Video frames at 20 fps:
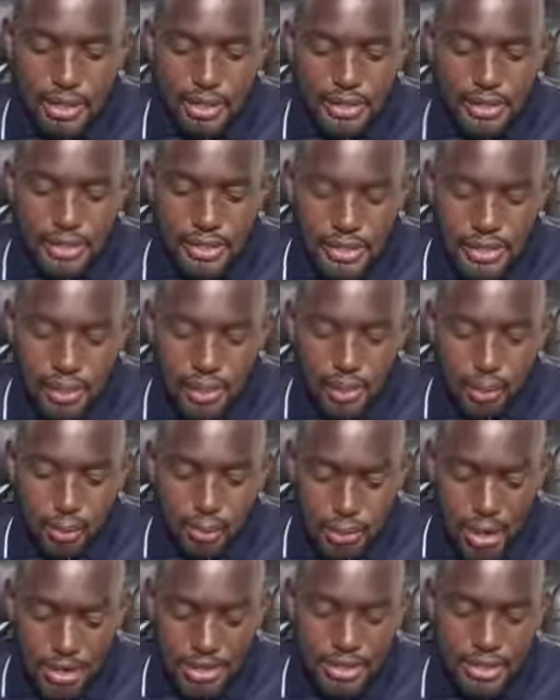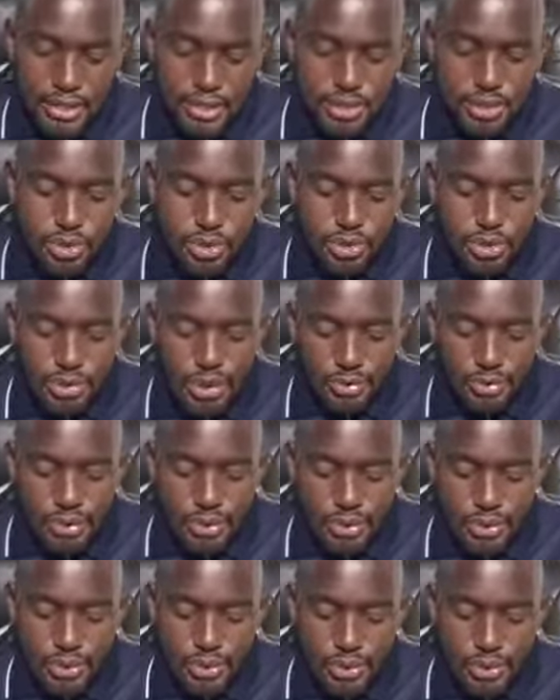It is a command. It is not
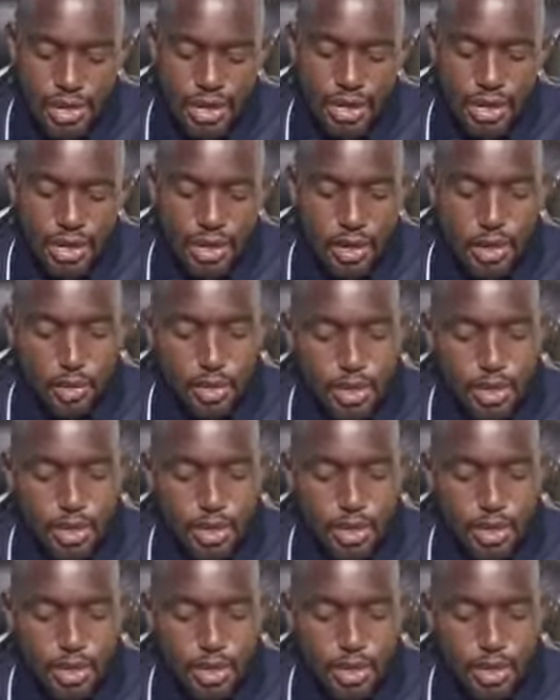something that we are,